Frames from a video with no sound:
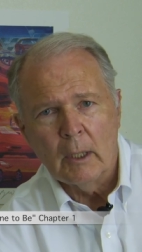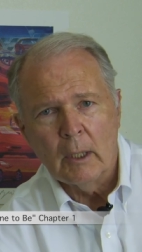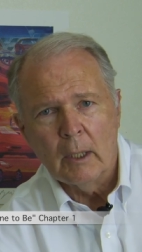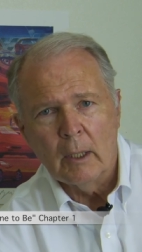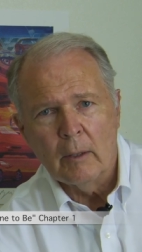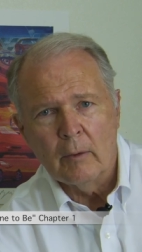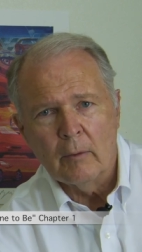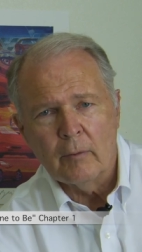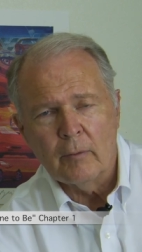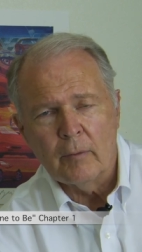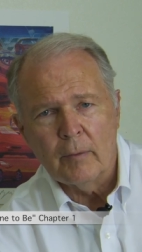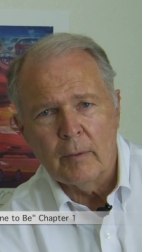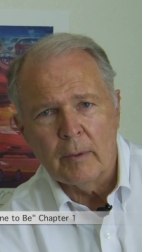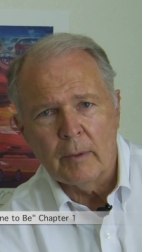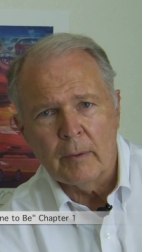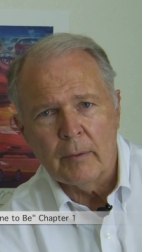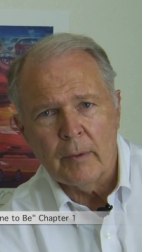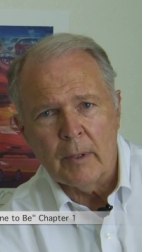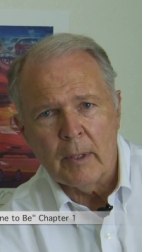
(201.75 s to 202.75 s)
of
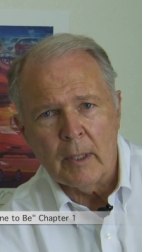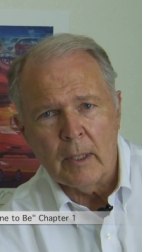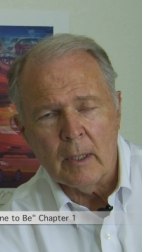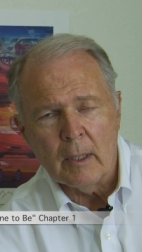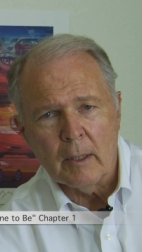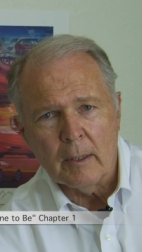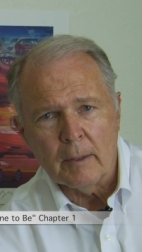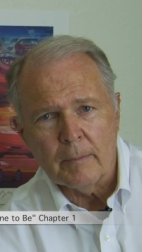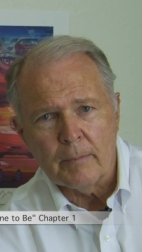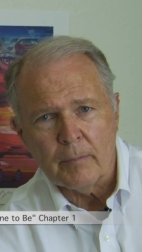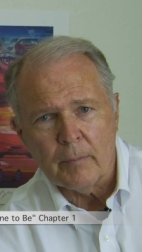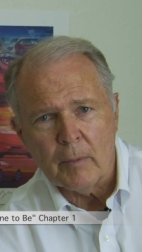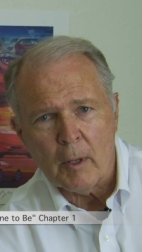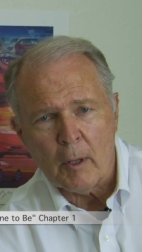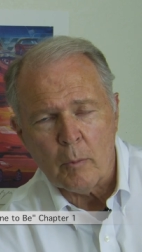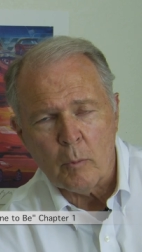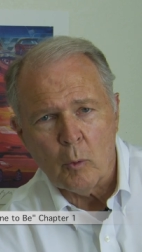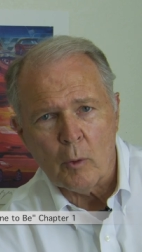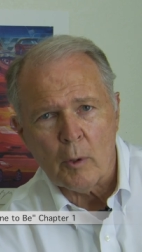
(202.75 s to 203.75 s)
the, uh,
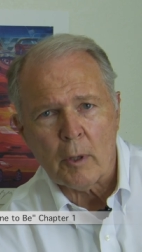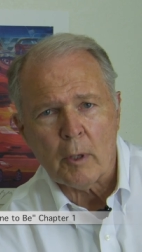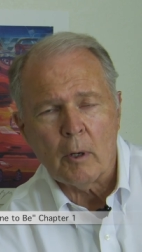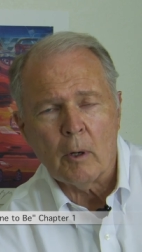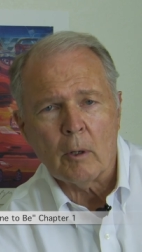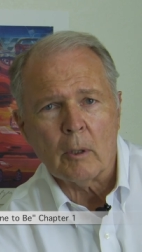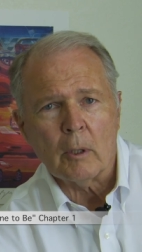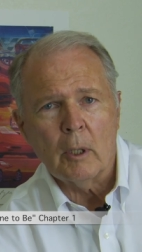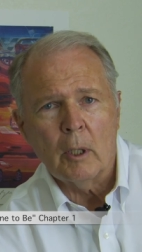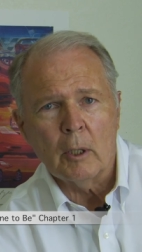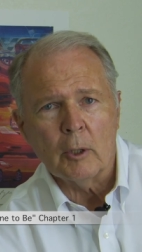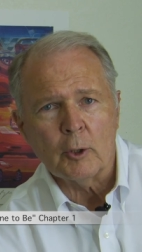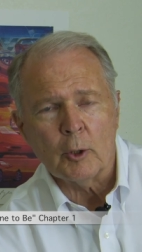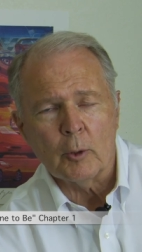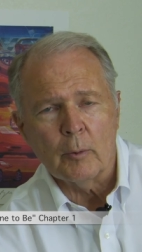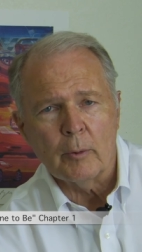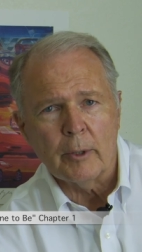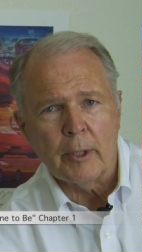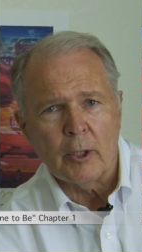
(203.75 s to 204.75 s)
the sports car
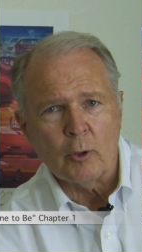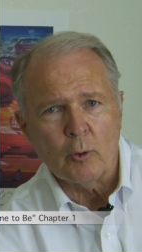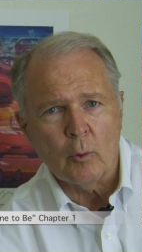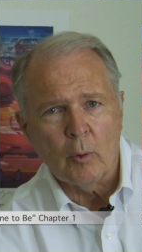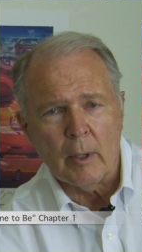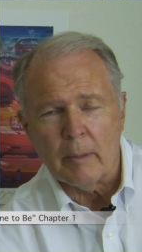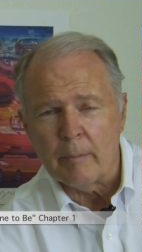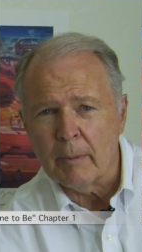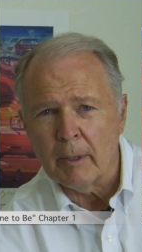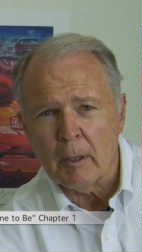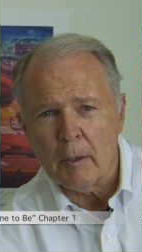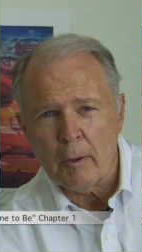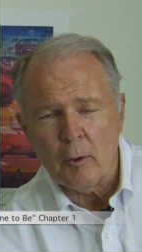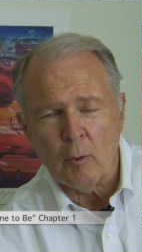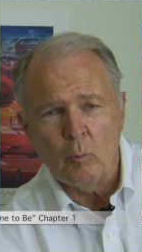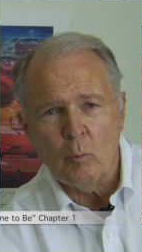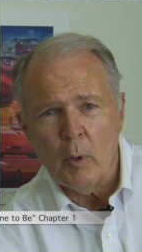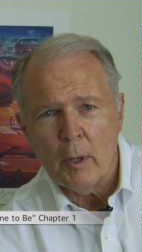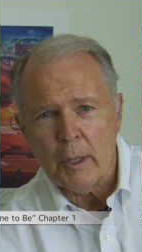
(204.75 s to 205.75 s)
culture in Detroit because
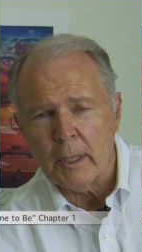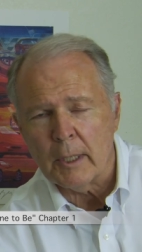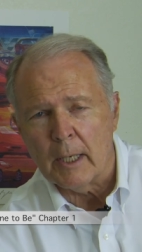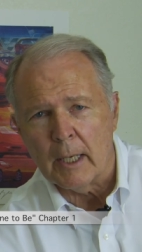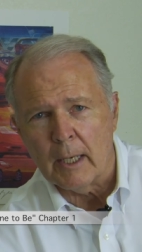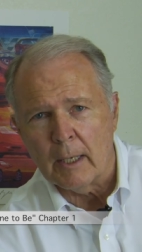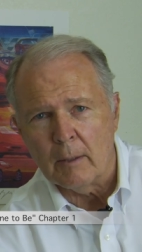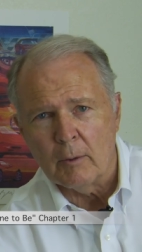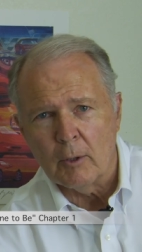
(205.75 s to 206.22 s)
there wasn't any.